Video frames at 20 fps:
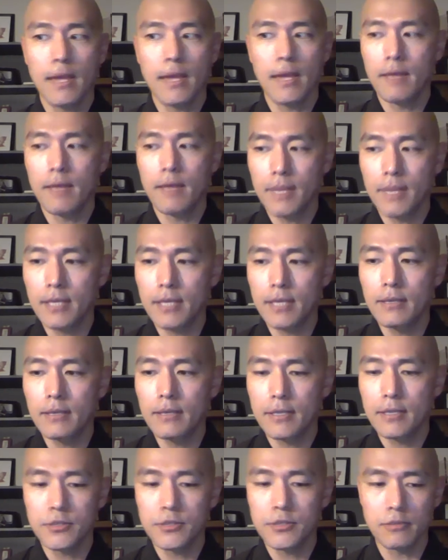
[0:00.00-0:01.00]
and
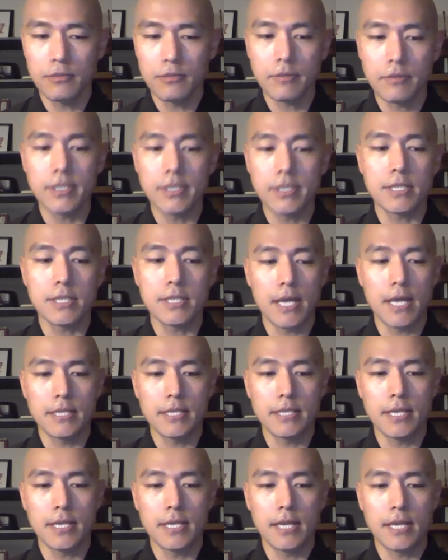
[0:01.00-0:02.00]
many sort of
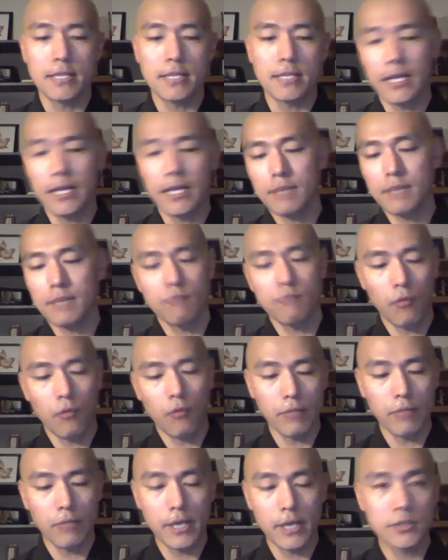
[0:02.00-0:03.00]
criticize it as like
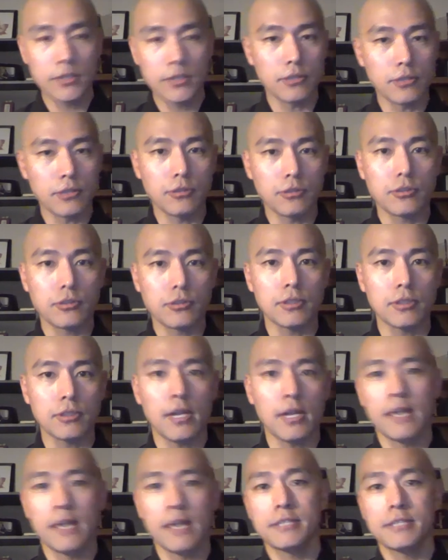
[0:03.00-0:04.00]
overly
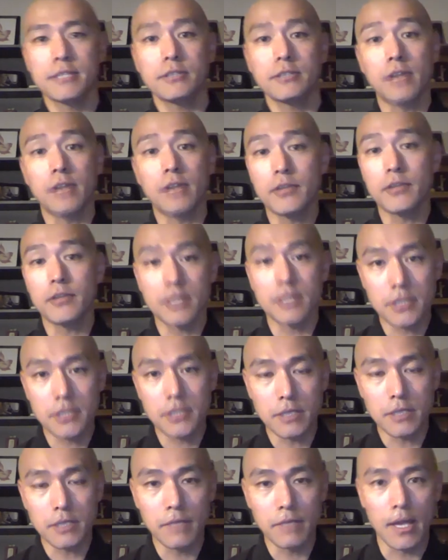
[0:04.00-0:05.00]
institutionalized, not
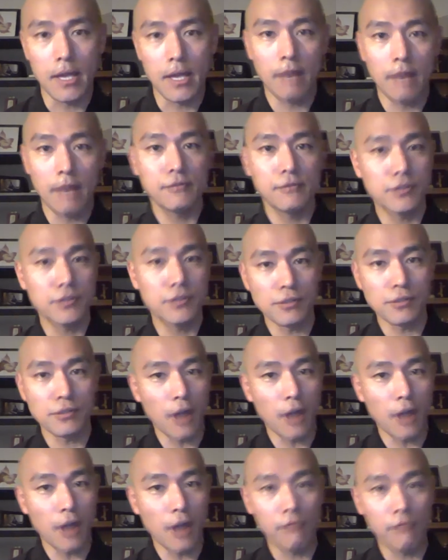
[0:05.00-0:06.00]
sensitive enough to
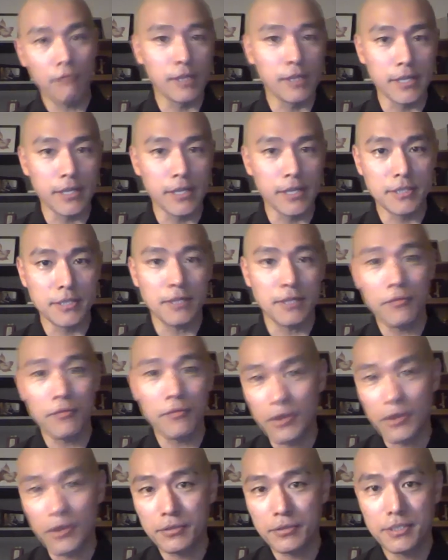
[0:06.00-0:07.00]
our feelings and
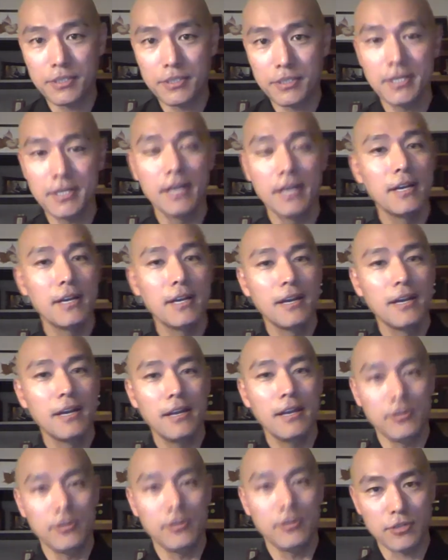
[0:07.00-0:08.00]
thoughts,
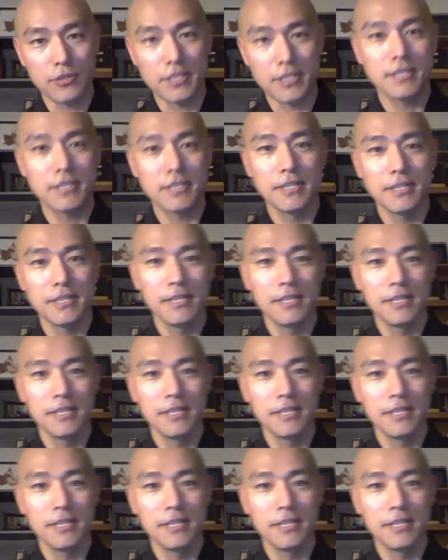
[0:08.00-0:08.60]
interest.